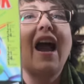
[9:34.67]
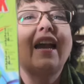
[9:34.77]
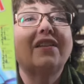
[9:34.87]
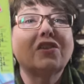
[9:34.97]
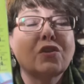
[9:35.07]

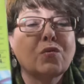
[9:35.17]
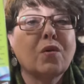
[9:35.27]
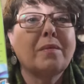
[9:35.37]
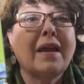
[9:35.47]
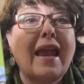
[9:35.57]
This is
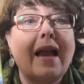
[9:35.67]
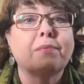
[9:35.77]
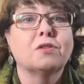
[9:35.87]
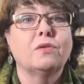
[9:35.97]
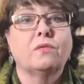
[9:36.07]
one of my
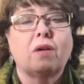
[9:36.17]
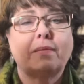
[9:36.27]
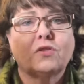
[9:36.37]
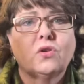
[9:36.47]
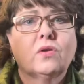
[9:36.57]
absolute, I'm
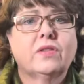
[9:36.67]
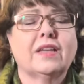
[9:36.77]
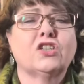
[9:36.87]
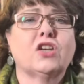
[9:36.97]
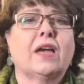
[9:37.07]
sorry,
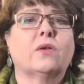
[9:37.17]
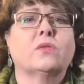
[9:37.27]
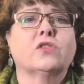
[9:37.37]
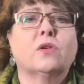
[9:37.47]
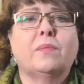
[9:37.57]
that shadow
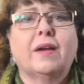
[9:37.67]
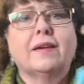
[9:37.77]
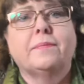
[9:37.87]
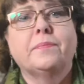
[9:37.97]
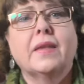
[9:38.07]
is so bad.
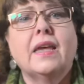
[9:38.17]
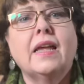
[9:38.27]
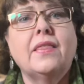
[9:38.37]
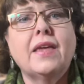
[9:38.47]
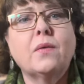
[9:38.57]

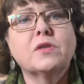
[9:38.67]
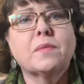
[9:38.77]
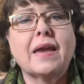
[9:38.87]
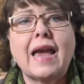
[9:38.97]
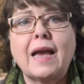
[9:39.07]
That was
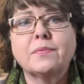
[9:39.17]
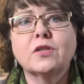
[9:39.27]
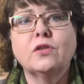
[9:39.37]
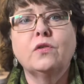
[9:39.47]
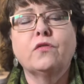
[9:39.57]
my
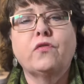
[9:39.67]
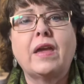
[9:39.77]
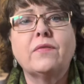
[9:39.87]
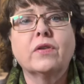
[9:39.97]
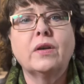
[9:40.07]
absolute
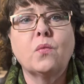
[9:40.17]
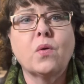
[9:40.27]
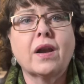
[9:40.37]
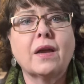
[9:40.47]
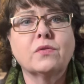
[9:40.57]
favorite
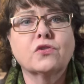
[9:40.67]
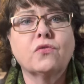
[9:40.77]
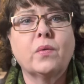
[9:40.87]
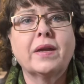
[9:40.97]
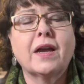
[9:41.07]
when I was
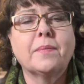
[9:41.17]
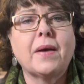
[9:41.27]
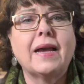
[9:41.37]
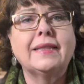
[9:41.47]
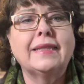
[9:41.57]
growing up.
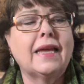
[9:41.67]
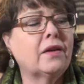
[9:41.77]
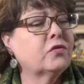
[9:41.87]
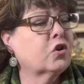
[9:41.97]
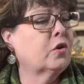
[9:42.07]
I
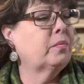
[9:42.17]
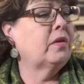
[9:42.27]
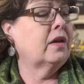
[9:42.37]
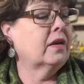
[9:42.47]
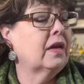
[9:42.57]
loved
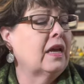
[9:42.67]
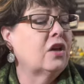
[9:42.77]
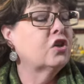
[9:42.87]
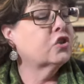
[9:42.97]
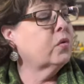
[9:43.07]
Kerplunk.
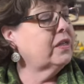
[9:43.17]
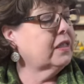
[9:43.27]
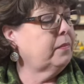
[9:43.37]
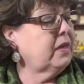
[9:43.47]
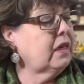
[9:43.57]
So it's
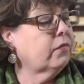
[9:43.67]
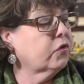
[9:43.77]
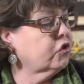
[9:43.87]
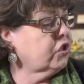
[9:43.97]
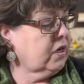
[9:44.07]
a mini
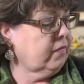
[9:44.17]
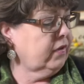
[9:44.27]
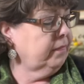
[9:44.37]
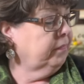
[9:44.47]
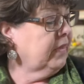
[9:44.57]
version of
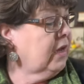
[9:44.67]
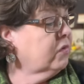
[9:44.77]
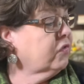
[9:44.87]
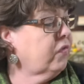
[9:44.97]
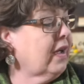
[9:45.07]
it. It
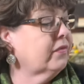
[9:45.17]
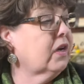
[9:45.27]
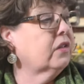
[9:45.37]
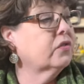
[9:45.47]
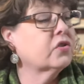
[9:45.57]
was
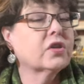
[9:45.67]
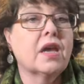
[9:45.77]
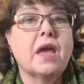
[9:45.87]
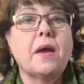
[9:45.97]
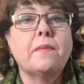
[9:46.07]
$5,
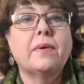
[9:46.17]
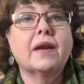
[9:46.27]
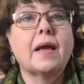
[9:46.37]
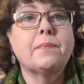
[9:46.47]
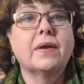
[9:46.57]
but
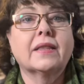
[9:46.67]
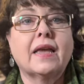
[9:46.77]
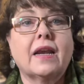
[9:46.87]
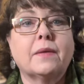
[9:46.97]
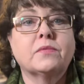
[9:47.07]
I picked
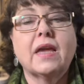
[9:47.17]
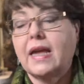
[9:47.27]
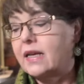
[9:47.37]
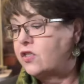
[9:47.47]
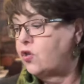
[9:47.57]
that up to
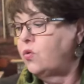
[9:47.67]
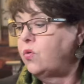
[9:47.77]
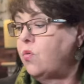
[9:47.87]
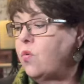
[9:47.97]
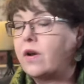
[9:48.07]
add
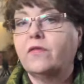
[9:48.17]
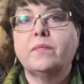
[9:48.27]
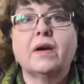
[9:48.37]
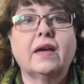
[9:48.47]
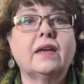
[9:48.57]
to one of
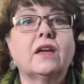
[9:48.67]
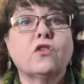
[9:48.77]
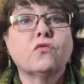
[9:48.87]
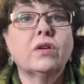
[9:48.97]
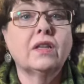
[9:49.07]
my
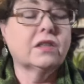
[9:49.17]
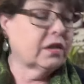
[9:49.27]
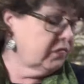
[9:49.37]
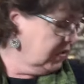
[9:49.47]
relatives'